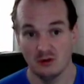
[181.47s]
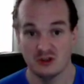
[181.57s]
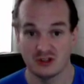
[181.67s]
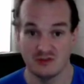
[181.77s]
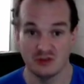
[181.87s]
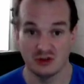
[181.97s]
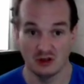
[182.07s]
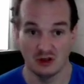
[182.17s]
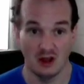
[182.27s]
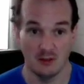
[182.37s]
because it gives a good
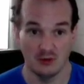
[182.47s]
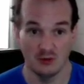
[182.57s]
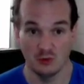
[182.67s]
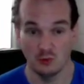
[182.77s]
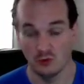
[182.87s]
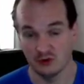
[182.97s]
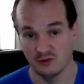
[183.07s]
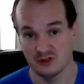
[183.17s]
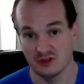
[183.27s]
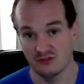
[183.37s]
alignment with the water
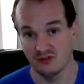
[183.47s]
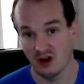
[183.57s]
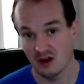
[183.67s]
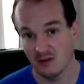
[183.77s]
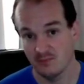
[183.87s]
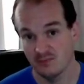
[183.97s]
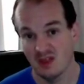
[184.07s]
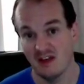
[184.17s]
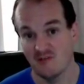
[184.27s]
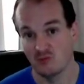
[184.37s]
versus the fire.
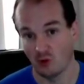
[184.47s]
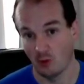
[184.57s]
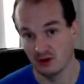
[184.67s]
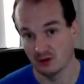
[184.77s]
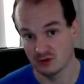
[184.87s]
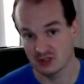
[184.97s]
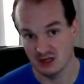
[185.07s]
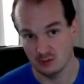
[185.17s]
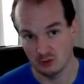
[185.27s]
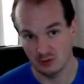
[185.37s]
They've probably got to Shadow
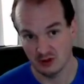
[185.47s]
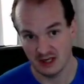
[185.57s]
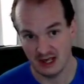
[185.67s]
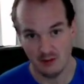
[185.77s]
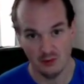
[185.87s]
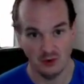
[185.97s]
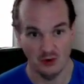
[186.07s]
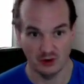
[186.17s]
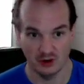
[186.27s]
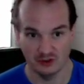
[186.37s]
Ball by now, but we're
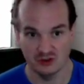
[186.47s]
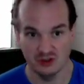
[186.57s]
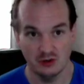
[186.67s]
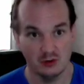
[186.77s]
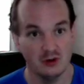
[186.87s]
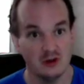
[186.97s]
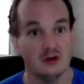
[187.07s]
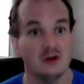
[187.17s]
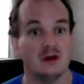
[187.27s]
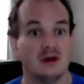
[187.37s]
not going to shield.
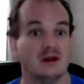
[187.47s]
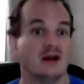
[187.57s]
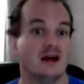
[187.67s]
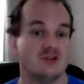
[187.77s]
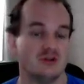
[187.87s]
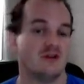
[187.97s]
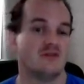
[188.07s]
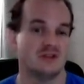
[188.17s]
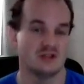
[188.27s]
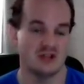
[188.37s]
And sure enough,
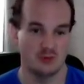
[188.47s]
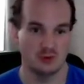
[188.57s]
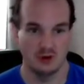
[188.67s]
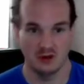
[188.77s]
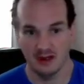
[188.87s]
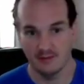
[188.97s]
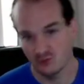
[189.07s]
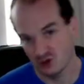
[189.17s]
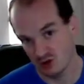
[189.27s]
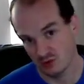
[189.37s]
there's a Shadow Ball. Okay,
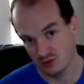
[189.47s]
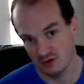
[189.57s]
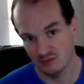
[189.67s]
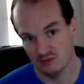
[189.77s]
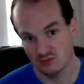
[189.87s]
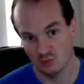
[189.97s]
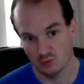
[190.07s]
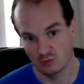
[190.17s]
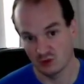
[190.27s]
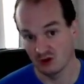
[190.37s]
so
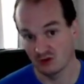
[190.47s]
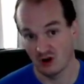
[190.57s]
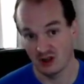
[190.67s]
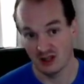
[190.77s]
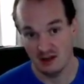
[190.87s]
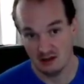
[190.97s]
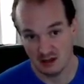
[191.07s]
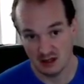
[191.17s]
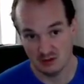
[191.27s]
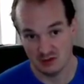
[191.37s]
going to try again
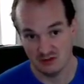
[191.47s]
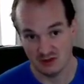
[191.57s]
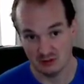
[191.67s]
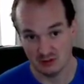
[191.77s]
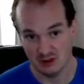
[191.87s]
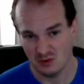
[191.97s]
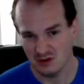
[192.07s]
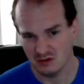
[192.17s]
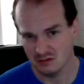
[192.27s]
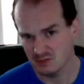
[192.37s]
and see if they get to another one.
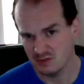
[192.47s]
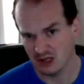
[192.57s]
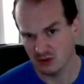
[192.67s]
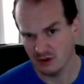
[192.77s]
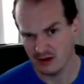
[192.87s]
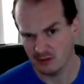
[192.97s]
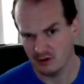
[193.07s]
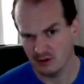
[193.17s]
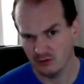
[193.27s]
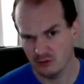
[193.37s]
It's a bit quick,
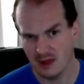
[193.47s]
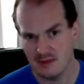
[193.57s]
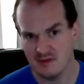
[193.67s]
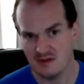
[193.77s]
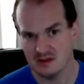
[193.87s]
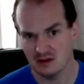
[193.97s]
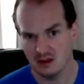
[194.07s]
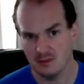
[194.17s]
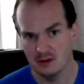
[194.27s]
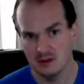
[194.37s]
but maybe they've had time.